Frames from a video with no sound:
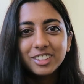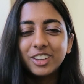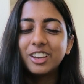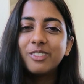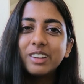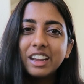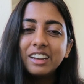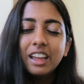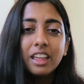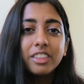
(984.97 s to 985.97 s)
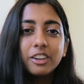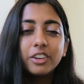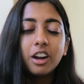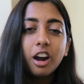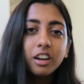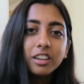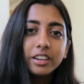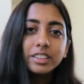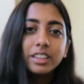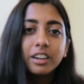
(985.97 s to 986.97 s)
so you can read the different
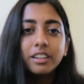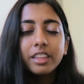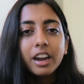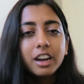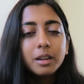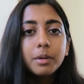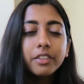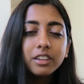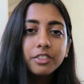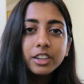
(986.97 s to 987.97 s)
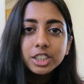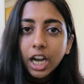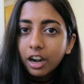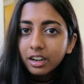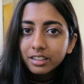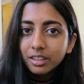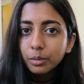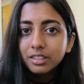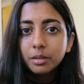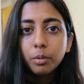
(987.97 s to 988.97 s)
articles that are there and about the different charities that
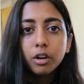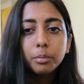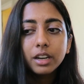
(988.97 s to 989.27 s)
we support.